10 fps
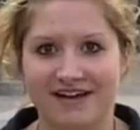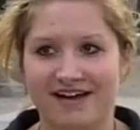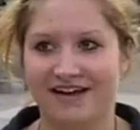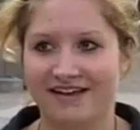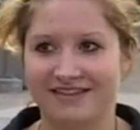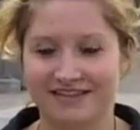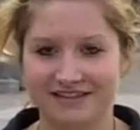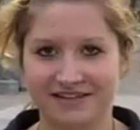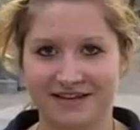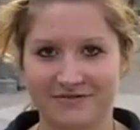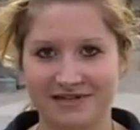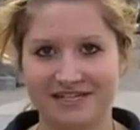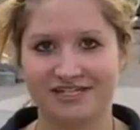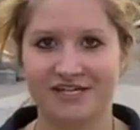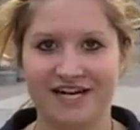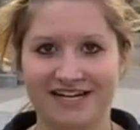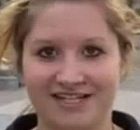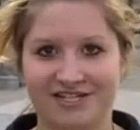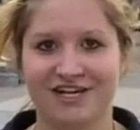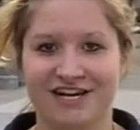I think that we need to
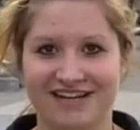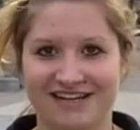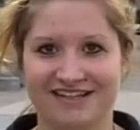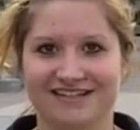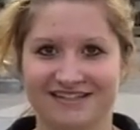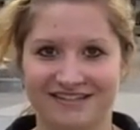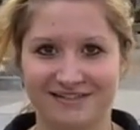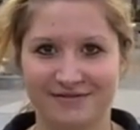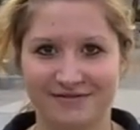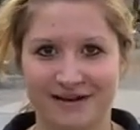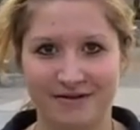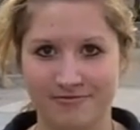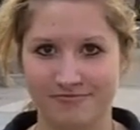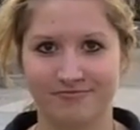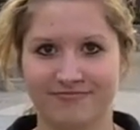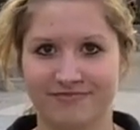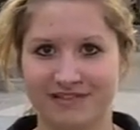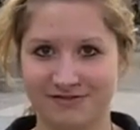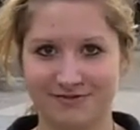change and he's